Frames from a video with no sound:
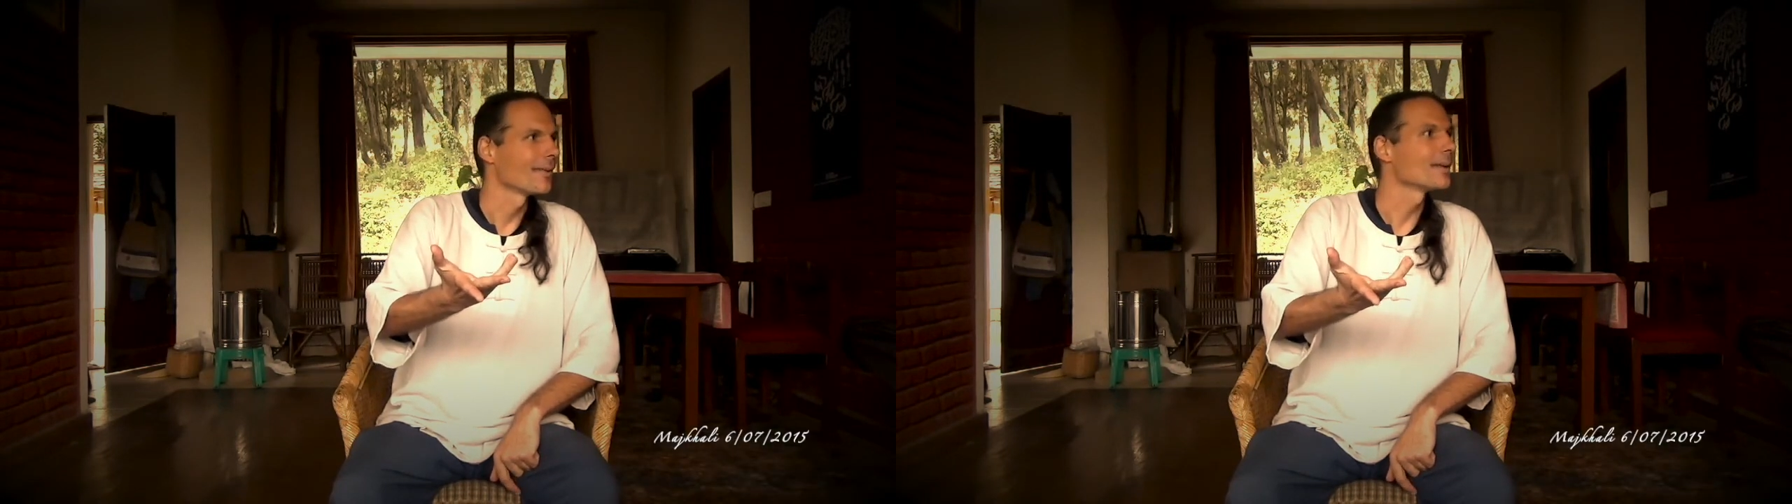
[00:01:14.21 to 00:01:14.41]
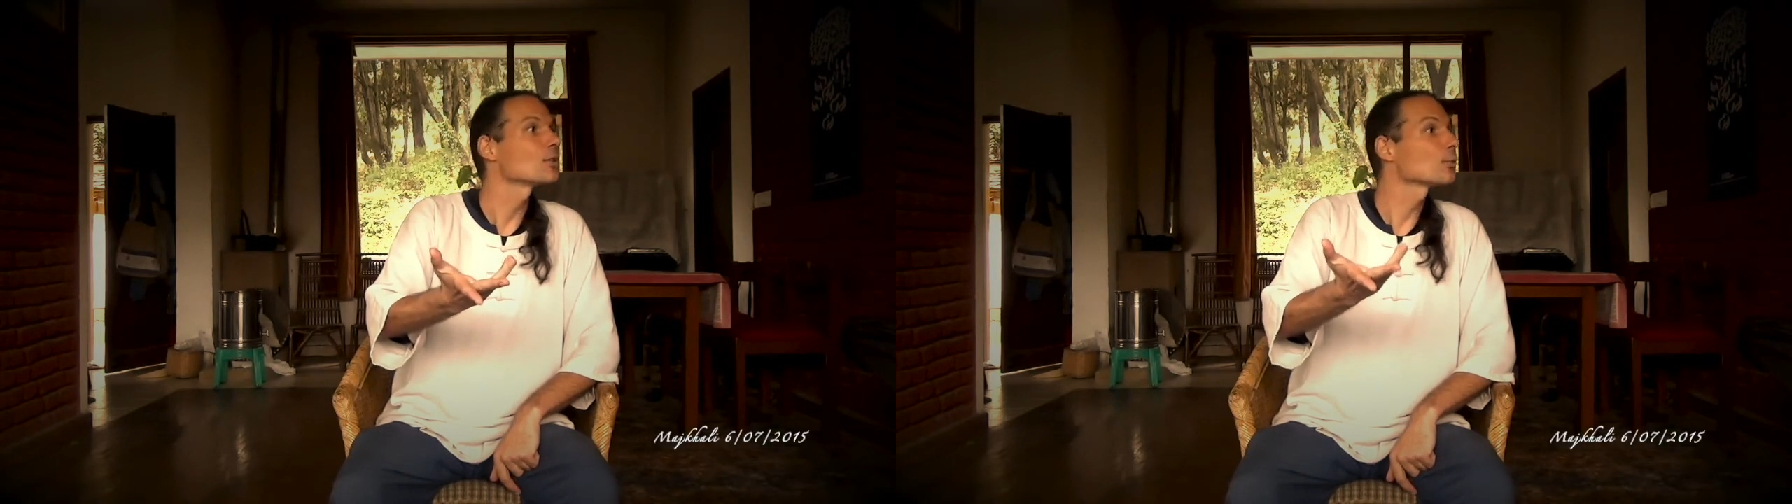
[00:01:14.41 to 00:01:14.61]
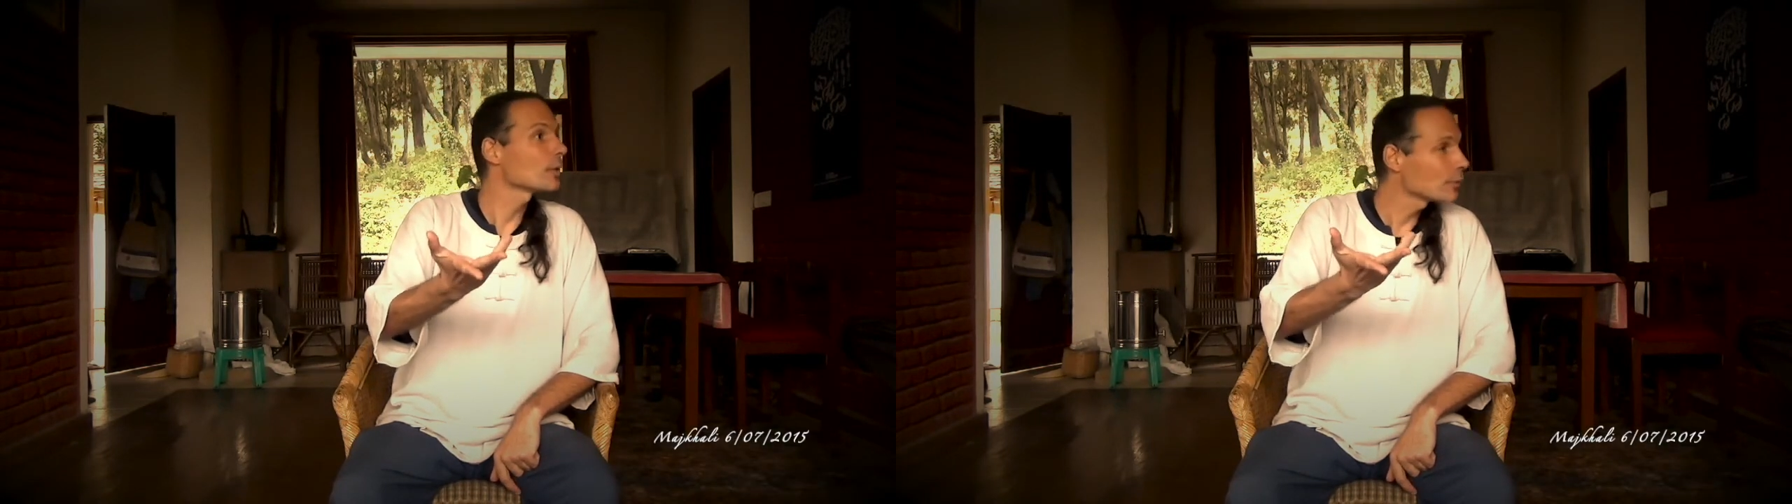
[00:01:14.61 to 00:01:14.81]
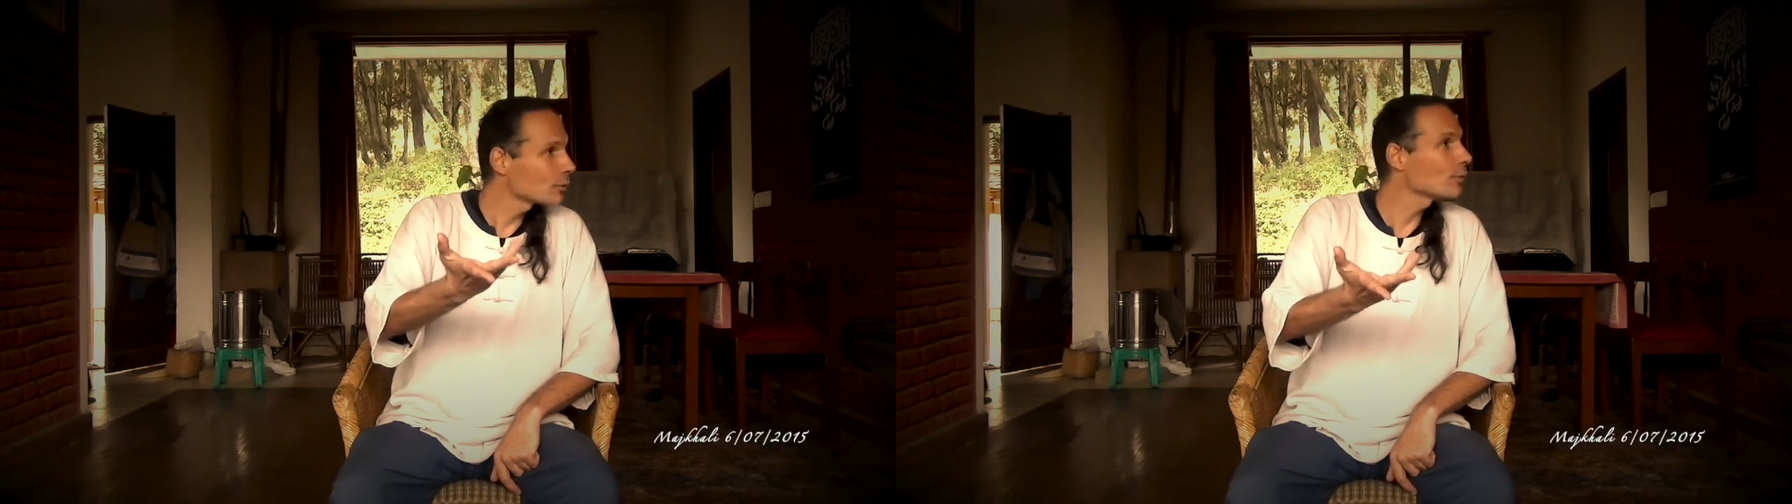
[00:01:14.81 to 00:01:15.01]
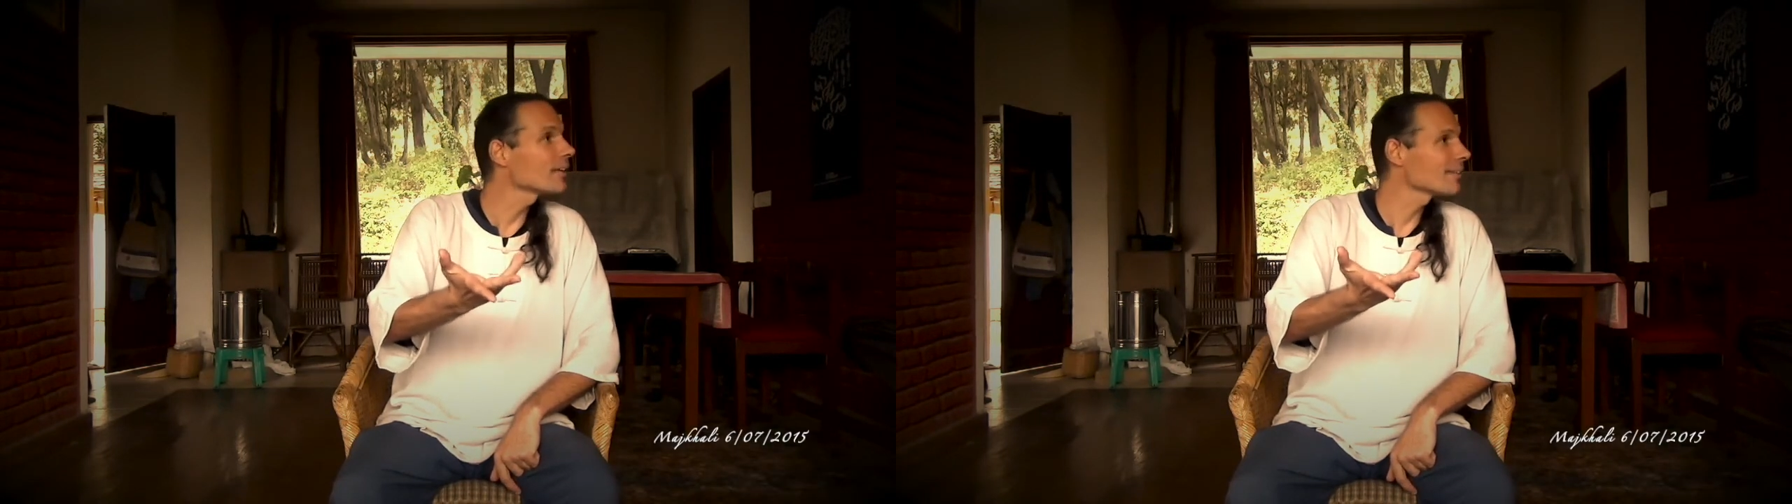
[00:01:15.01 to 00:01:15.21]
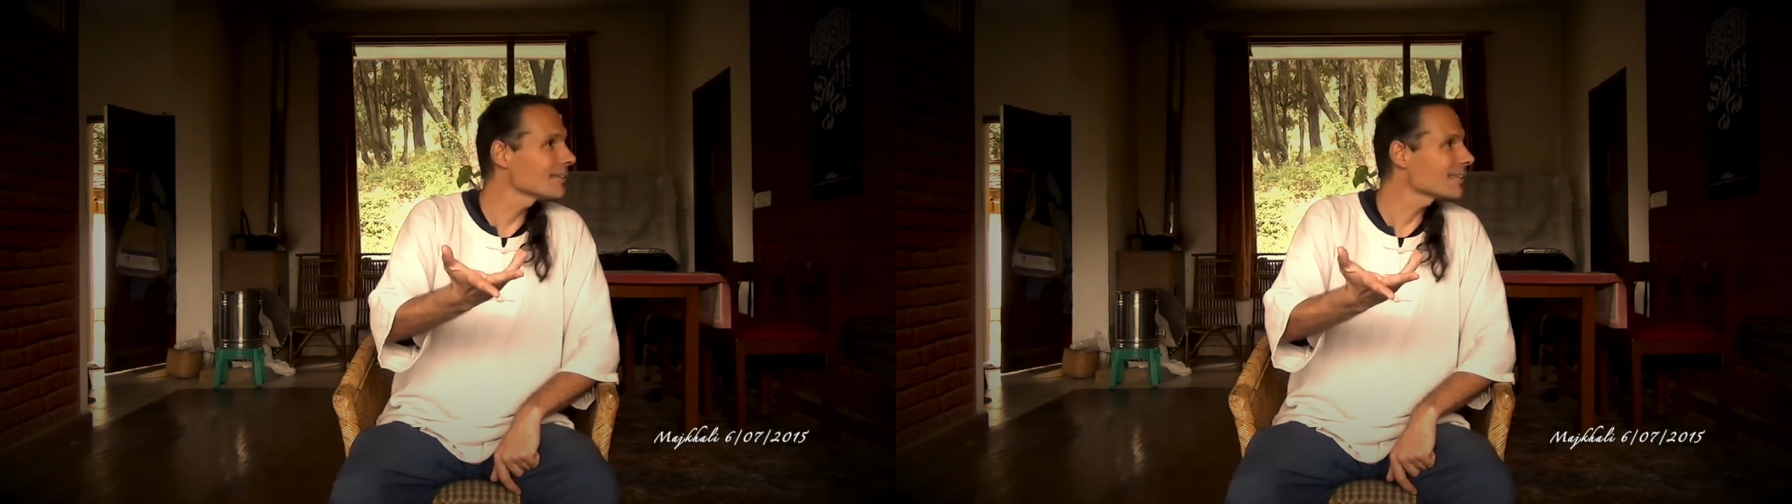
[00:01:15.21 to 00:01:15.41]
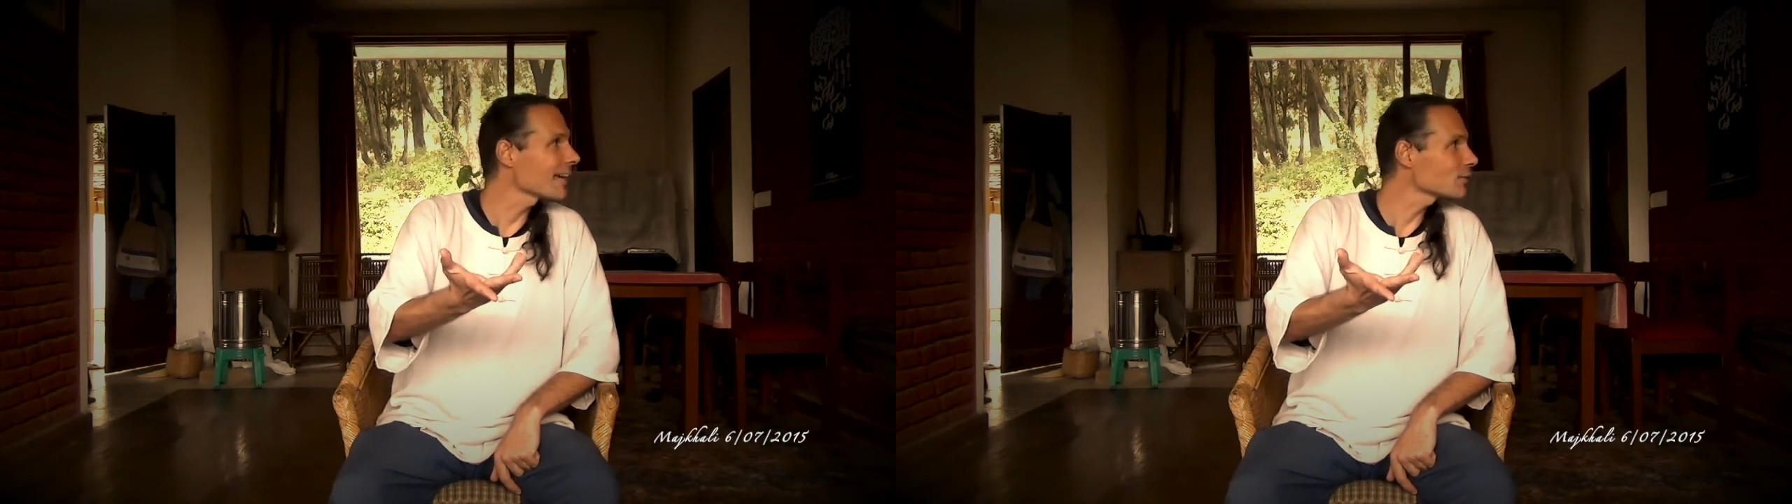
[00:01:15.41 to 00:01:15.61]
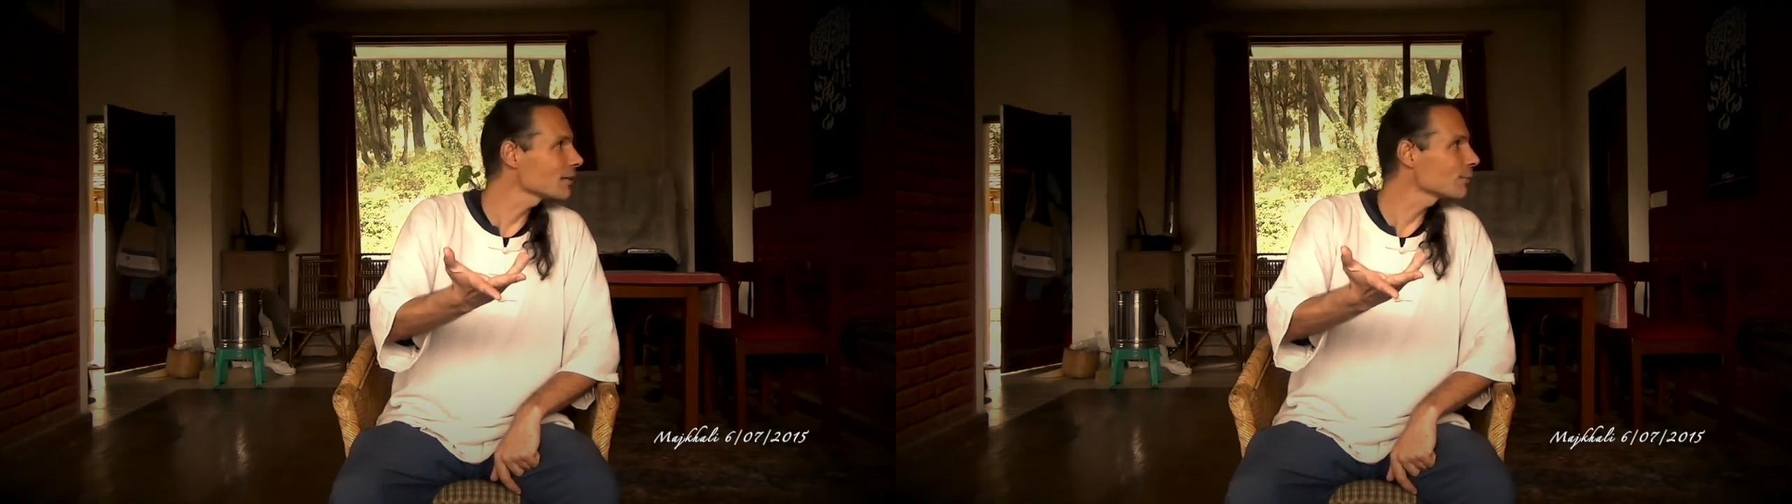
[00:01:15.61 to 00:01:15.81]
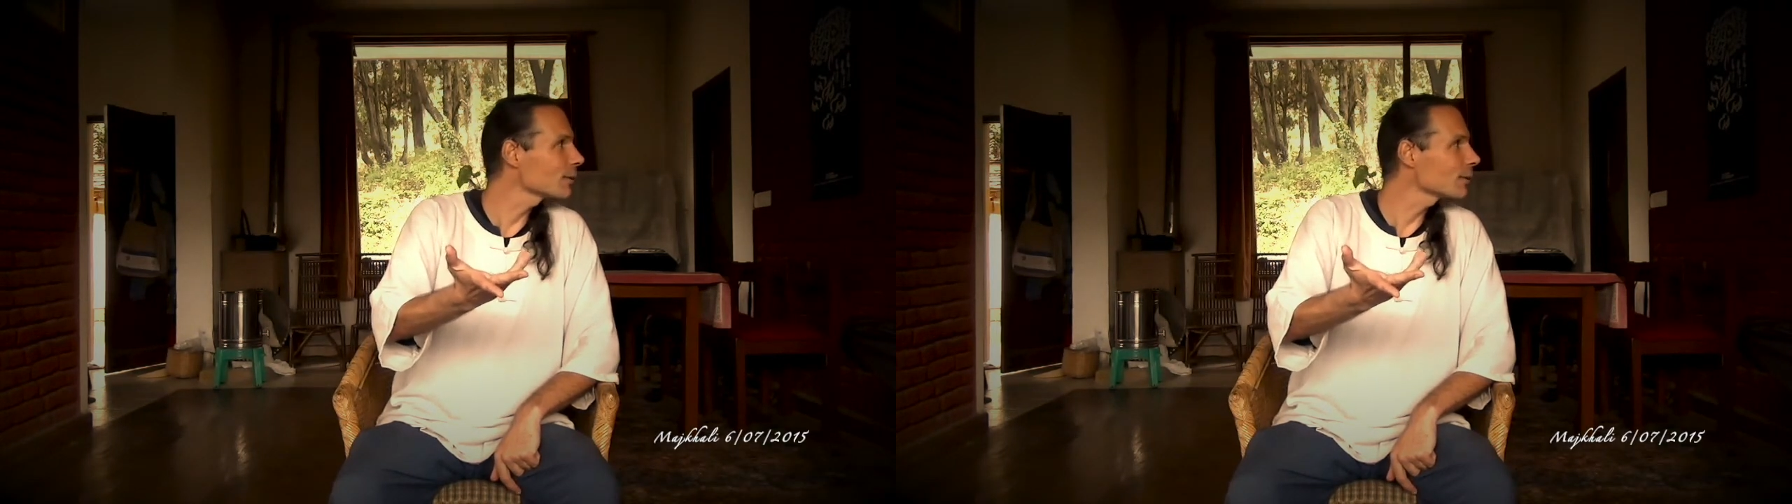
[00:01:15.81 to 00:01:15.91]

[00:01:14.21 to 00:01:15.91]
And so when we're doing this, actually,